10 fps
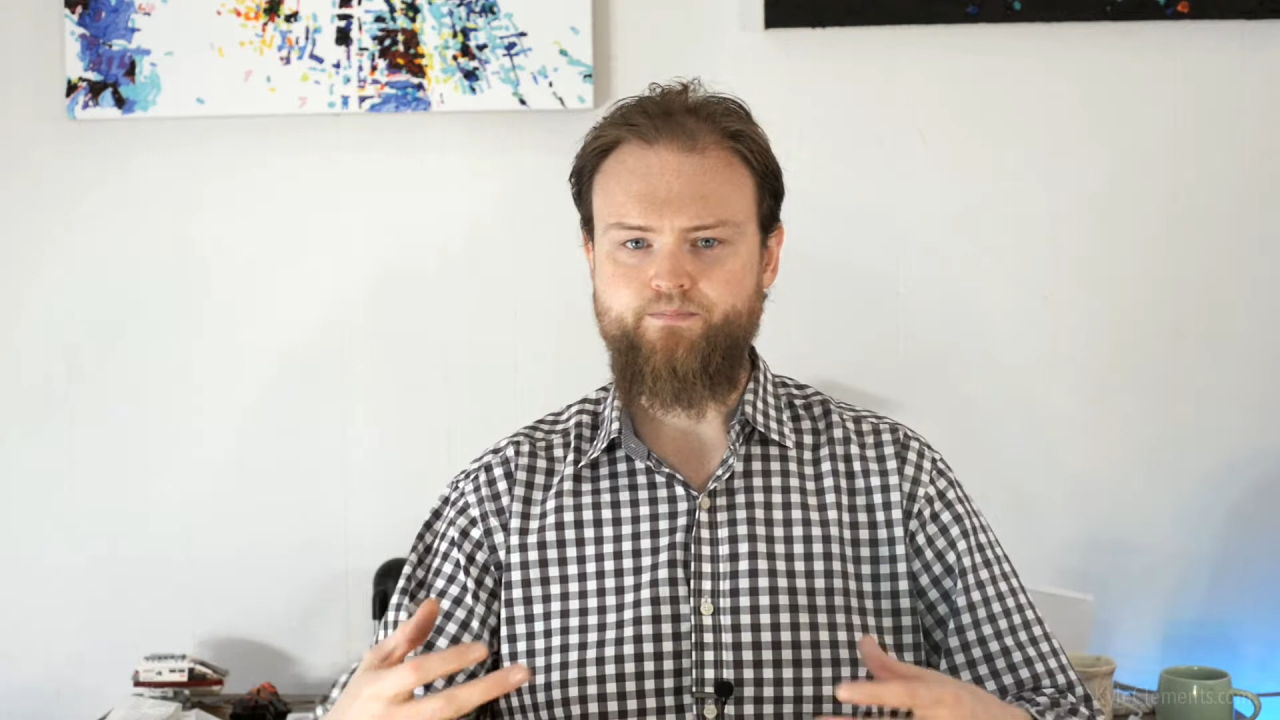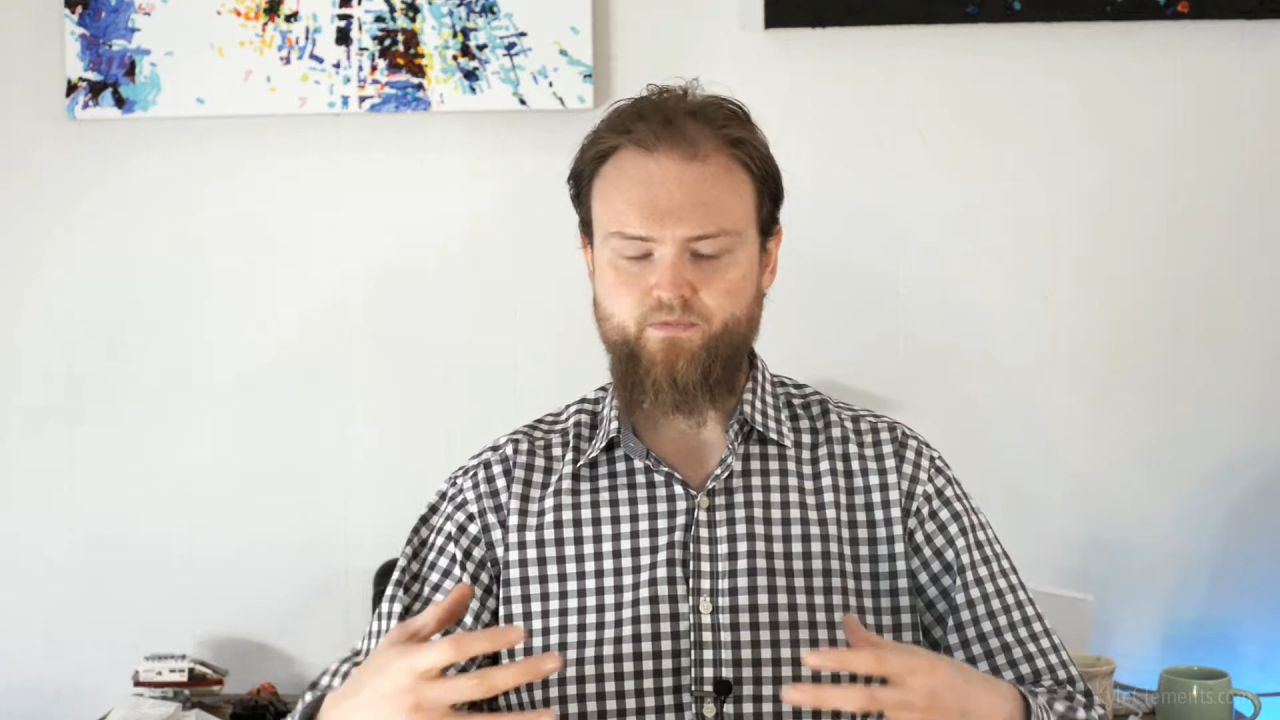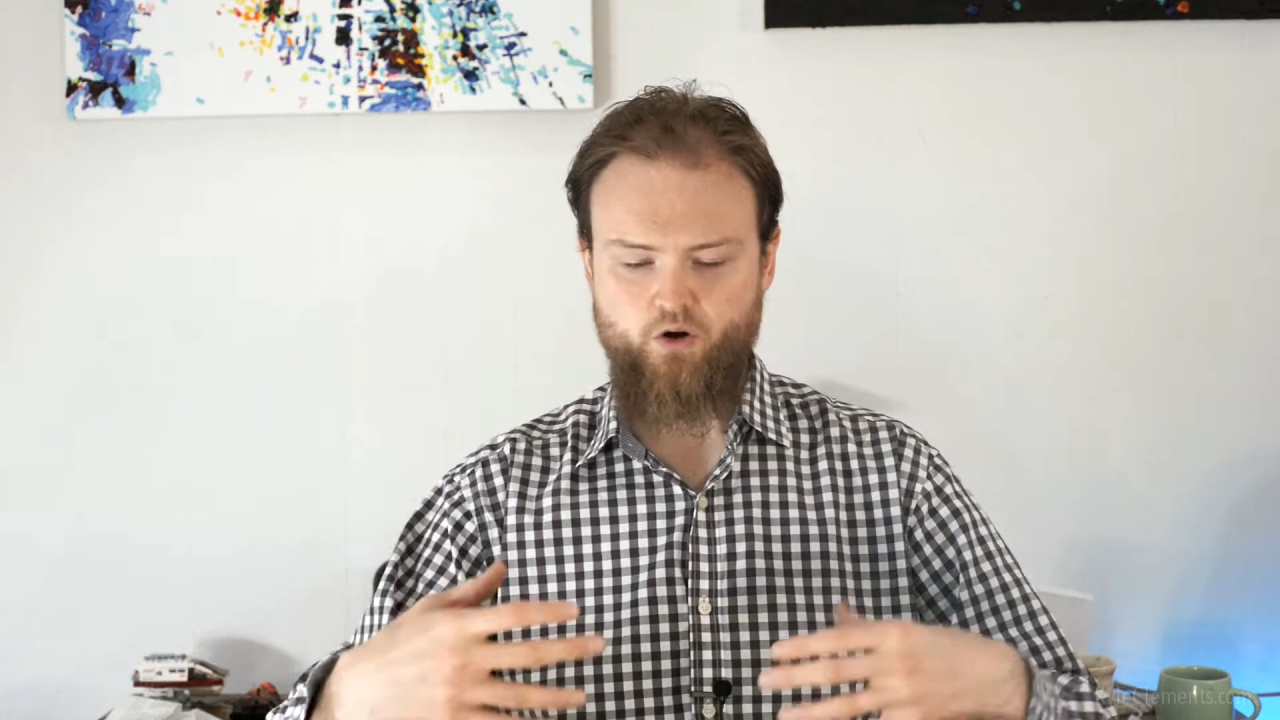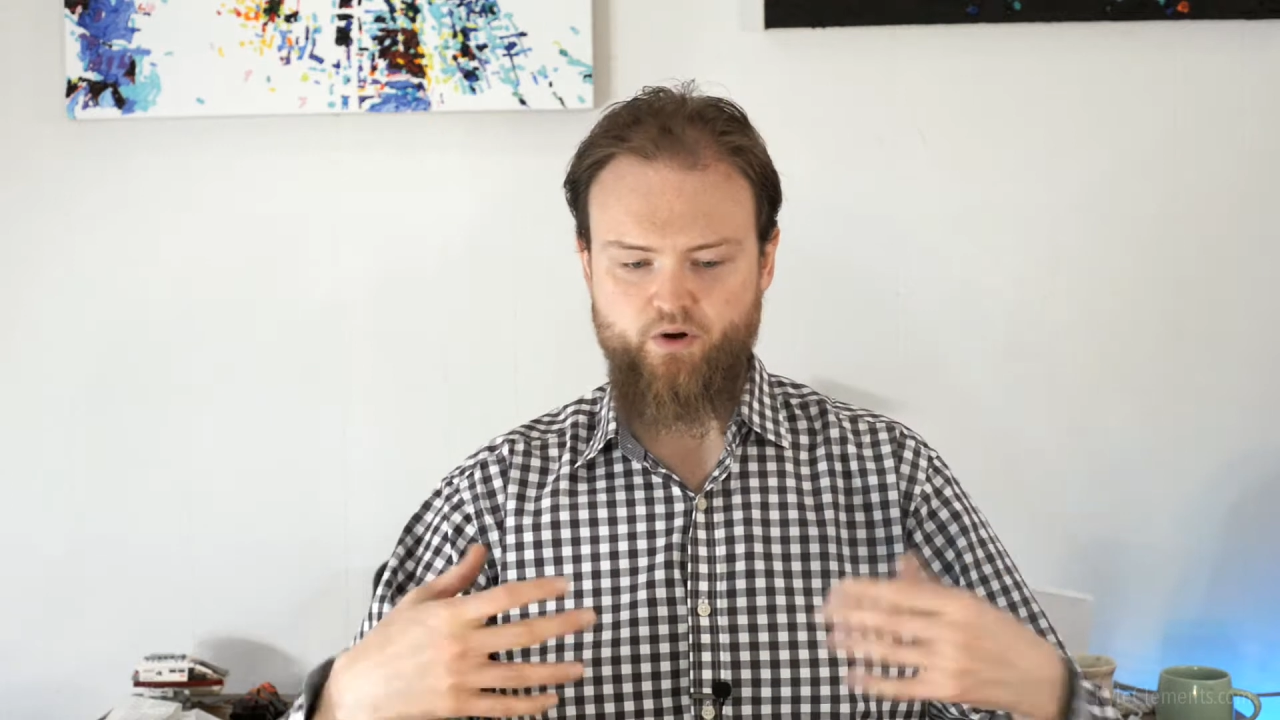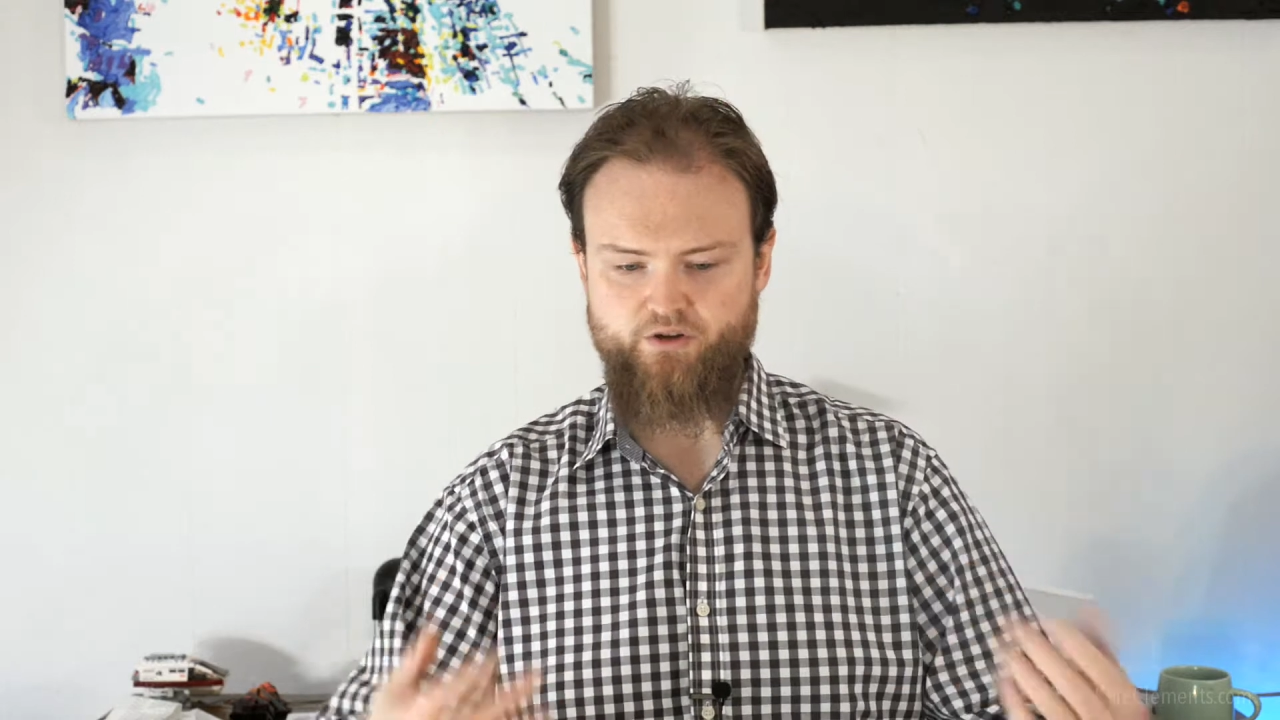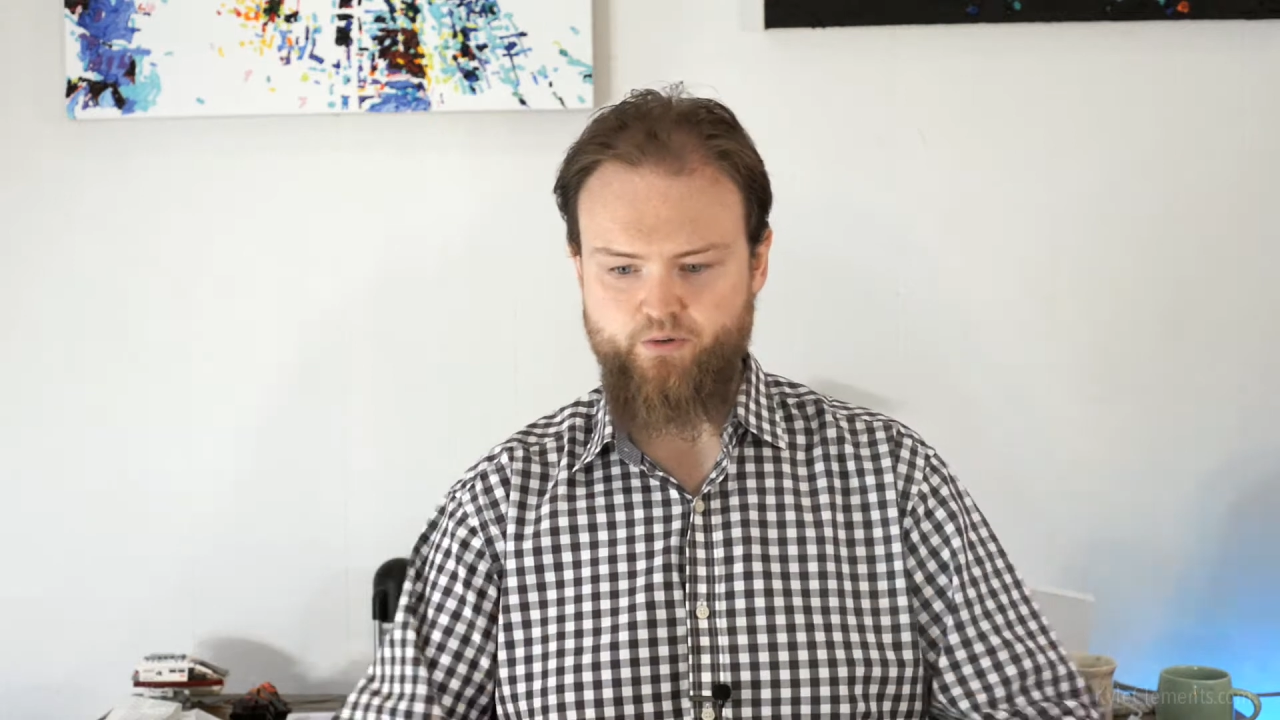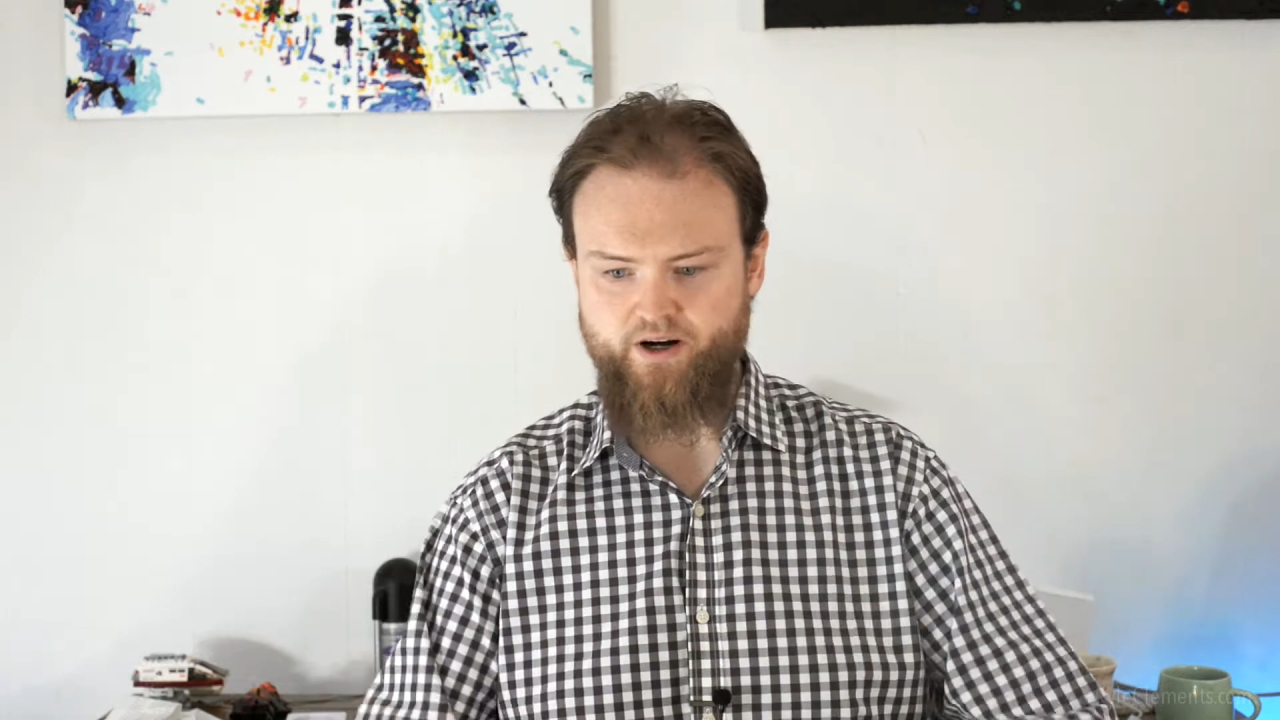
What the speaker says: going to an